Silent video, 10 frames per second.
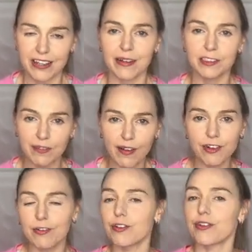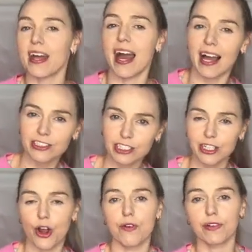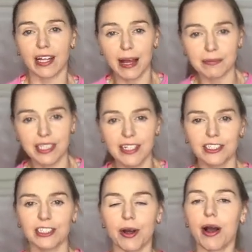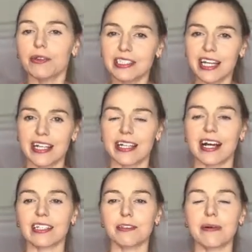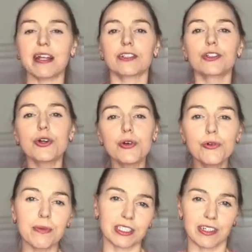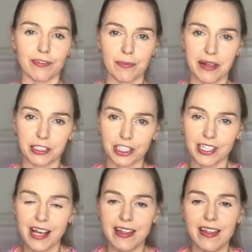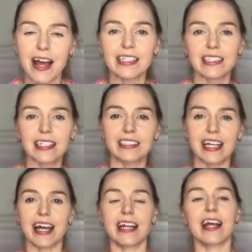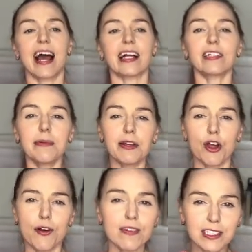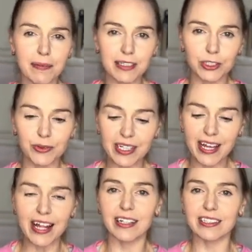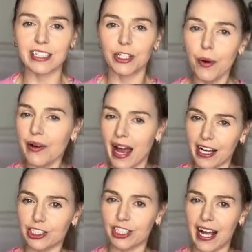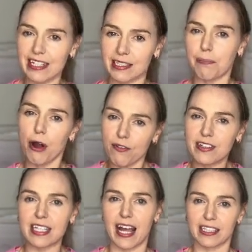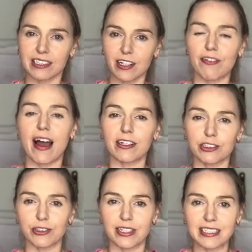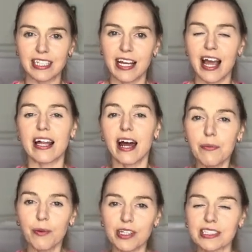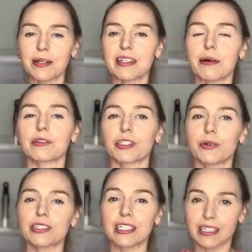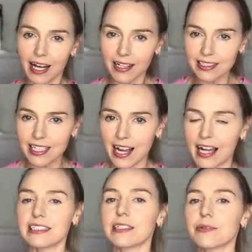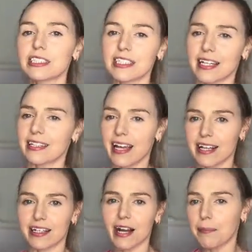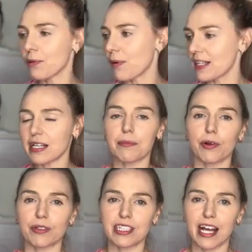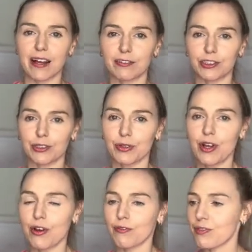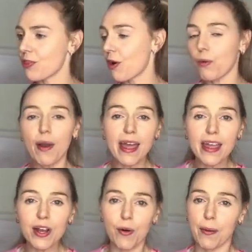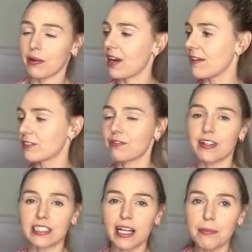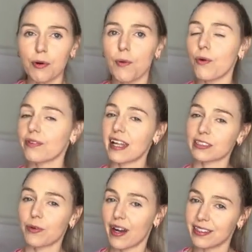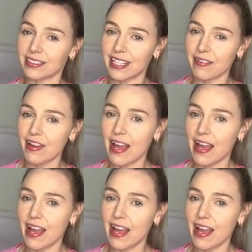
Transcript: There was very few that actually overlapped. So I was getting a little bit too much information that I started to get a little bit nervous about doing it. And I was like, no one actually has the perfect answer of how to do this. And I wanted something that was going to last. I didn't want something that in a couple weeks I'm going to have to throw away, or I'm going to have to fix up, or that's quite unsafe.